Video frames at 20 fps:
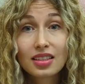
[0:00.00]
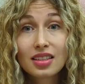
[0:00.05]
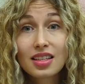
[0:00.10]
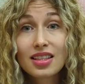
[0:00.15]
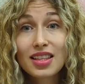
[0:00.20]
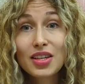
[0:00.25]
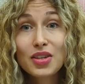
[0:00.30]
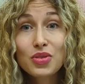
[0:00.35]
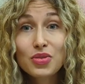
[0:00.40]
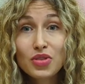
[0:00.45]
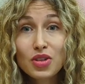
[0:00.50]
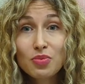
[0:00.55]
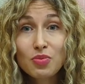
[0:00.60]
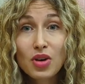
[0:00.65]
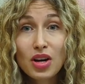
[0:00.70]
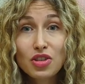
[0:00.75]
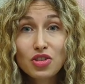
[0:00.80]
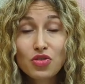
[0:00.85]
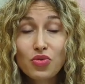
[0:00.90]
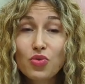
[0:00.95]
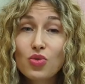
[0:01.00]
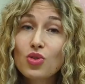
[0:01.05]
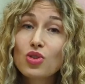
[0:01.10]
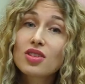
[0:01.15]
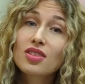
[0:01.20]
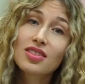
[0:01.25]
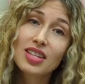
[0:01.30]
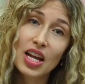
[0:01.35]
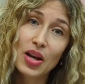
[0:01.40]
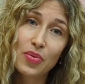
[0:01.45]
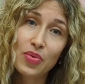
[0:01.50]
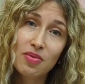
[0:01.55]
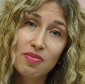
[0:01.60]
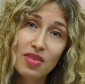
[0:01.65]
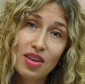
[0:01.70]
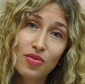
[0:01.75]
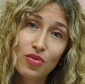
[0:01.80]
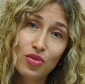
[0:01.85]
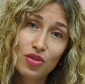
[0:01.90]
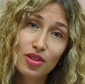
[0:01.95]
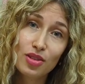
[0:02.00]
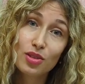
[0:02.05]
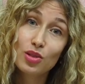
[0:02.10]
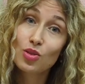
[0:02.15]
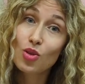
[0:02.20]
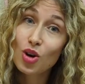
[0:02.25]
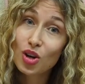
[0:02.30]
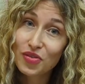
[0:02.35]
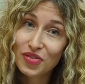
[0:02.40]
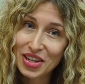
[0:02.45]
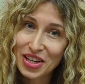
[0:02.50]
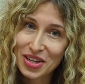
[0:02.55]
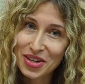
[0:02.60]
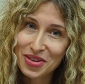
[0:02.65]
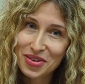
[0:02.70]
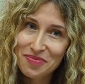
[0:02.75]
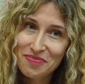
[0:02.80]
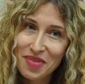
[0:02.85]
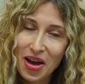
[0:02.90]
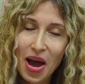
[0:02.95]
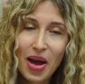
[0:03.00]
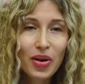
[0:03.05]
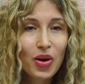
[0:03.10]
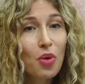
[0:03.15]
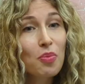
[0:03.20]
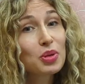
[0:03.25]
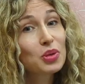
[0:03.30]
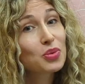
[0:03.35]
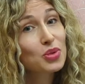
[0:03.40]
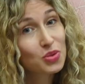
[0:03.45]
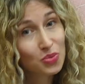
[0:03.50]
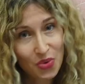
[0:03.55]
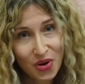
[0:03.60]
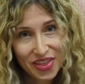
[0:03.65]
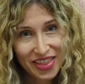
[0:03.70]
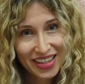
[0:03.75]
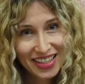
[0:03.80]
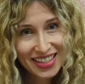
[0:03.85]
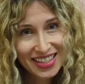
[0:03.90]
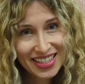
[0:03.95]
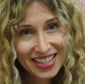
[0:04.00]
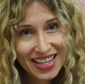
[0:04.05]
Thank you so much for staying with me for this long video. I hope it was worth it.